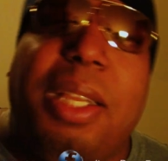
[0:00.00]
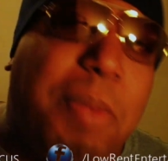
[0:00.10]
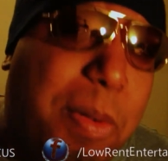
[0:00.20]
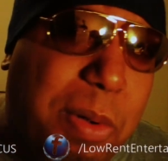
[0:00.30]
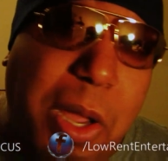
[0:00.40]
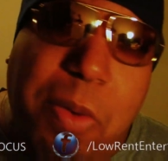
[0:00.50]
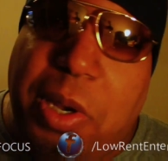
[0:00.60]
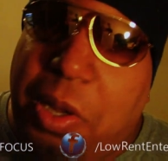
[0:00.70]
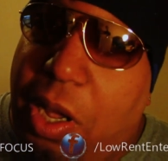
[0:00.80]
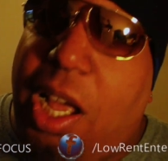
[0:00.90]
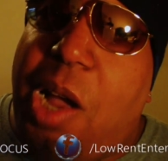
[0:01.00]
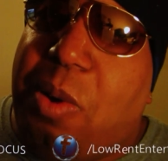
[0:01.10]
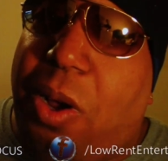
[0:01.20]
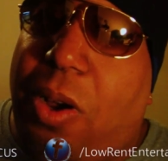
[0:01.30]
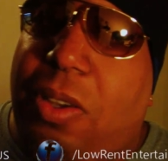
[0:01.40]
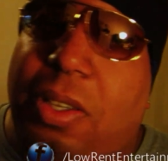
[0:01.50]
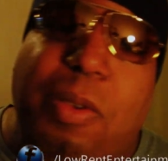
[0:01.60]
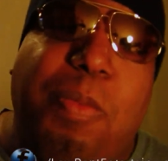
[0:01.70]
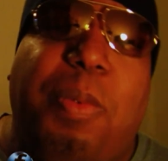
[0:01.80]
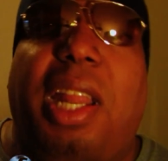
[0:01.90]
people know me, know how I roll.
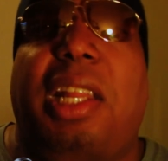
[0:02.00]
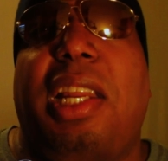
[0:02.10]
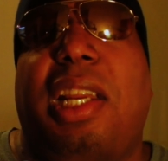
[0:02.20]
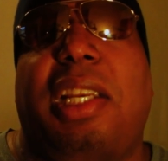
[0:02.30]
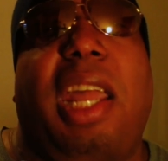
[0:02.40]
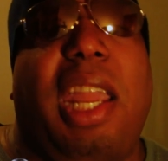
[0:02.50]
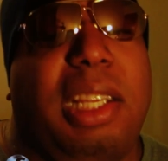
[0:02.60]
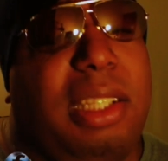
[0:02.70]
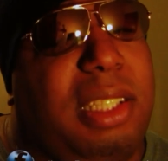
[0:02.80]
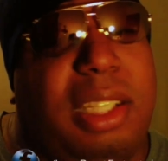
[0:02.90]
But at the end of the day,